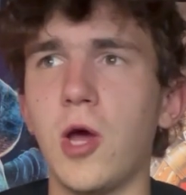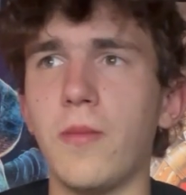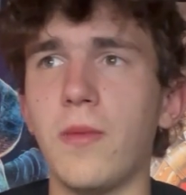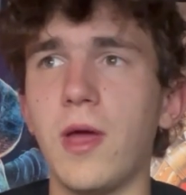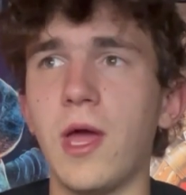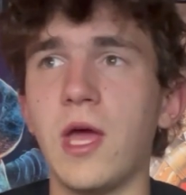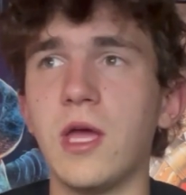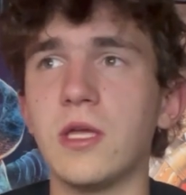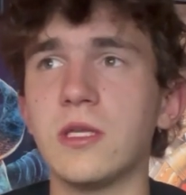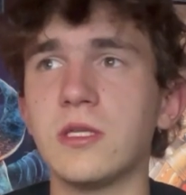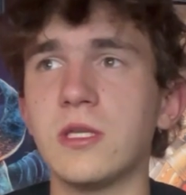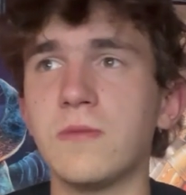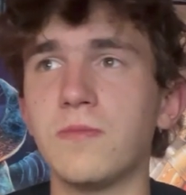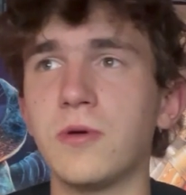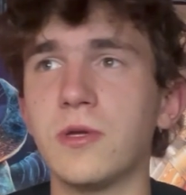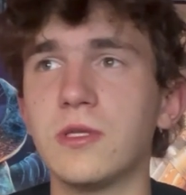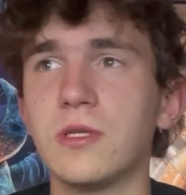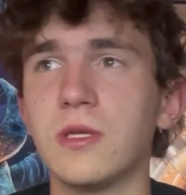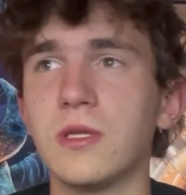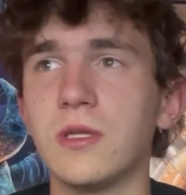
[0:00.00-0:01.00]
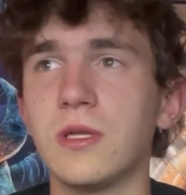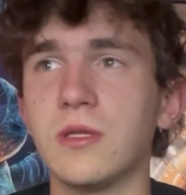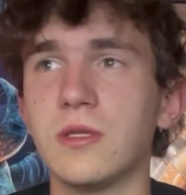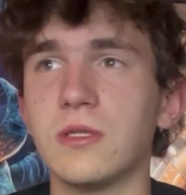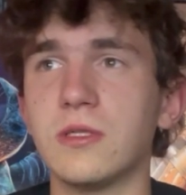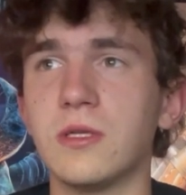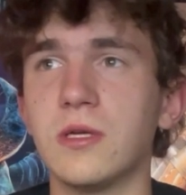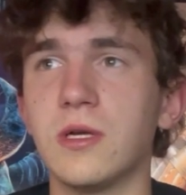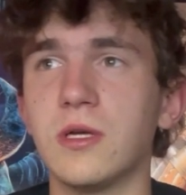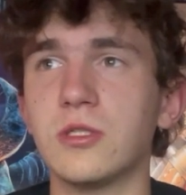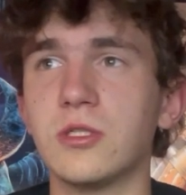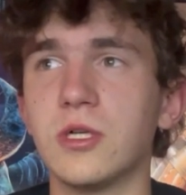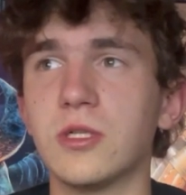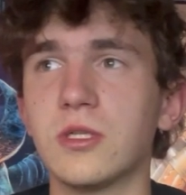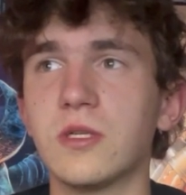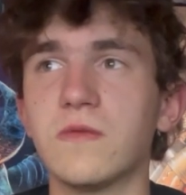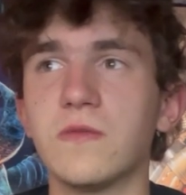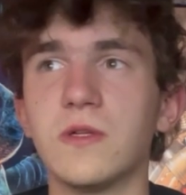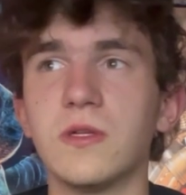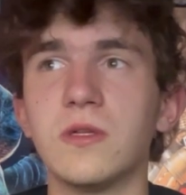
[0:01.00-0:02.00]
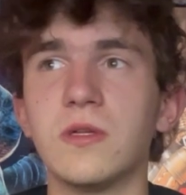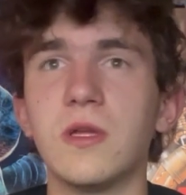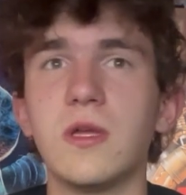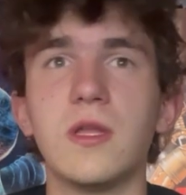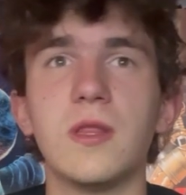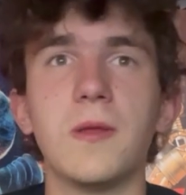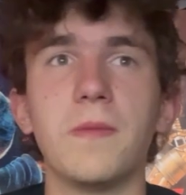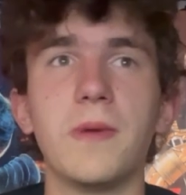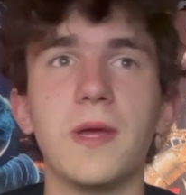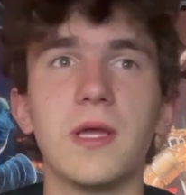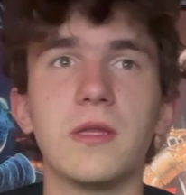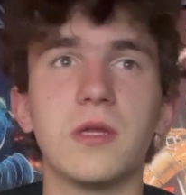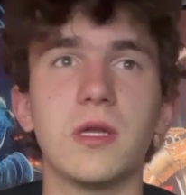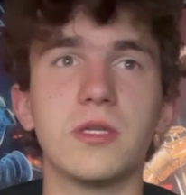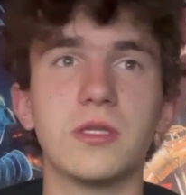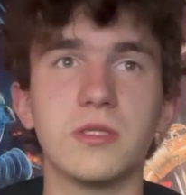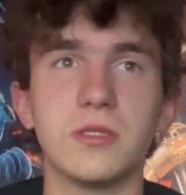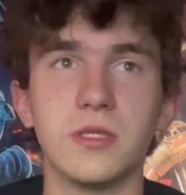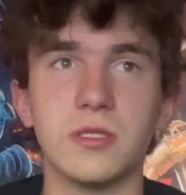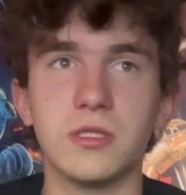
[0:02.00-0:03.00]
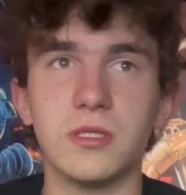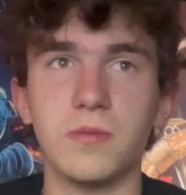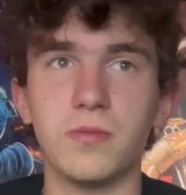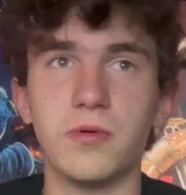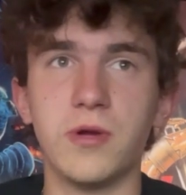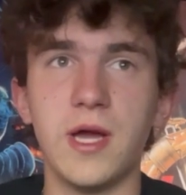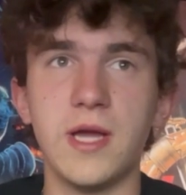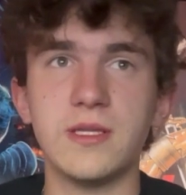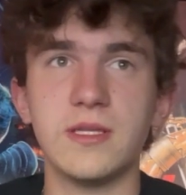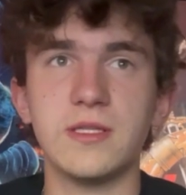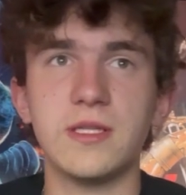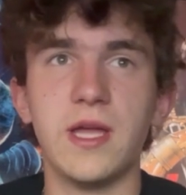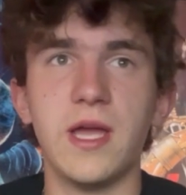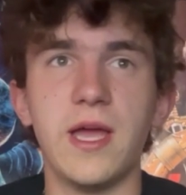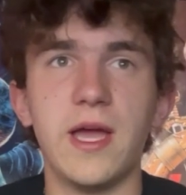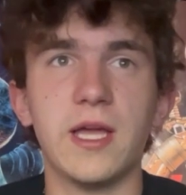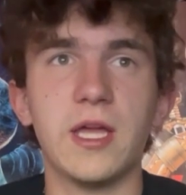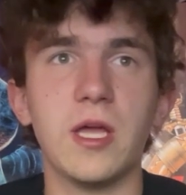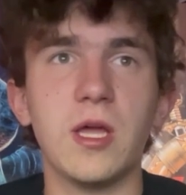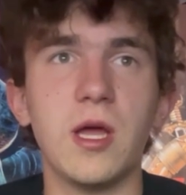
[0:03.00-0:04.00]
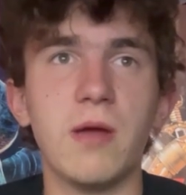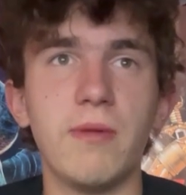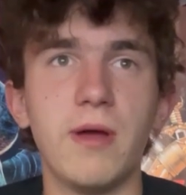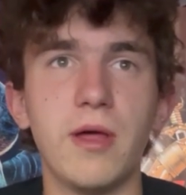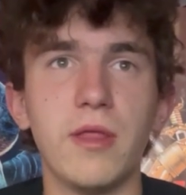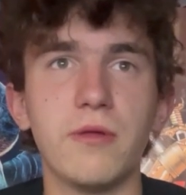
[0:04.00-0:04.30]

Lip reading: As he puts it in the song, John Cavil, the band launches a surprise attack about